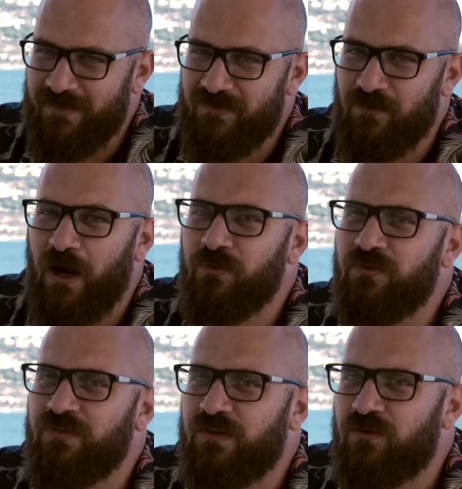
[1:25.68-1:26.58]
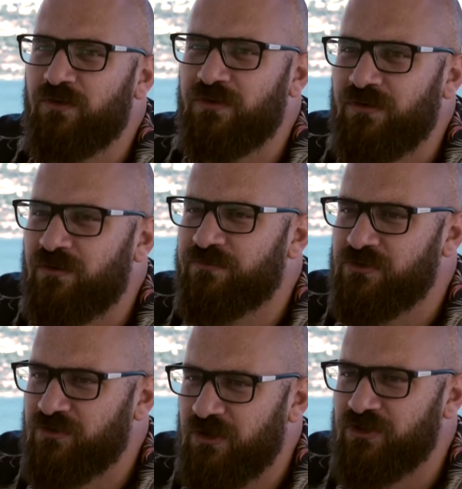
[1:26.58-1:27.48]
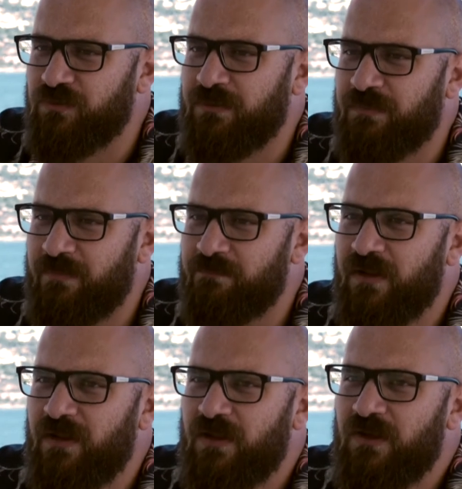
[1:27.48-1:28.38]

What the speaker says: So how do you secure critical infrastructure with PAM?